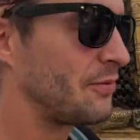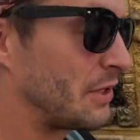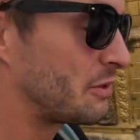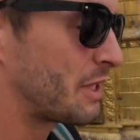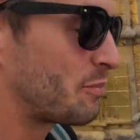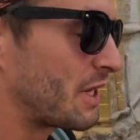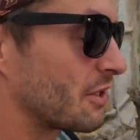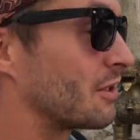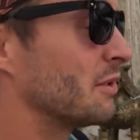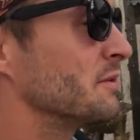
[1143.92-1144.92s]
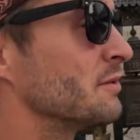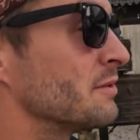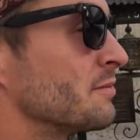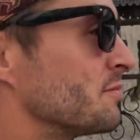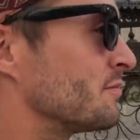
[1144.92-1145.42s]
the view get better
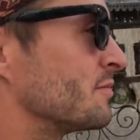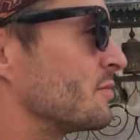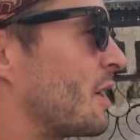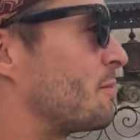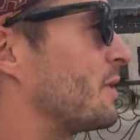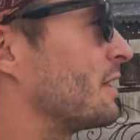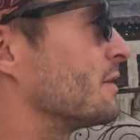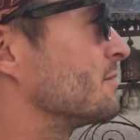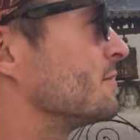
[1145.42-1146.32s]
up here?